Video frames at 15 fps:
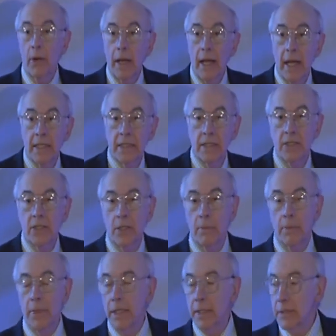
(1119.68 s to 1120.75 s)
last year,
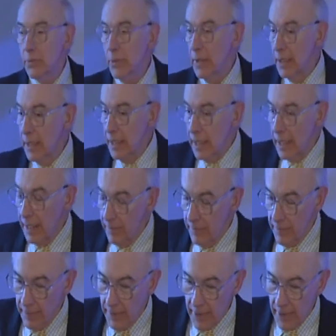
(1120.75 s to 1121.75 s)
but it's one that I'm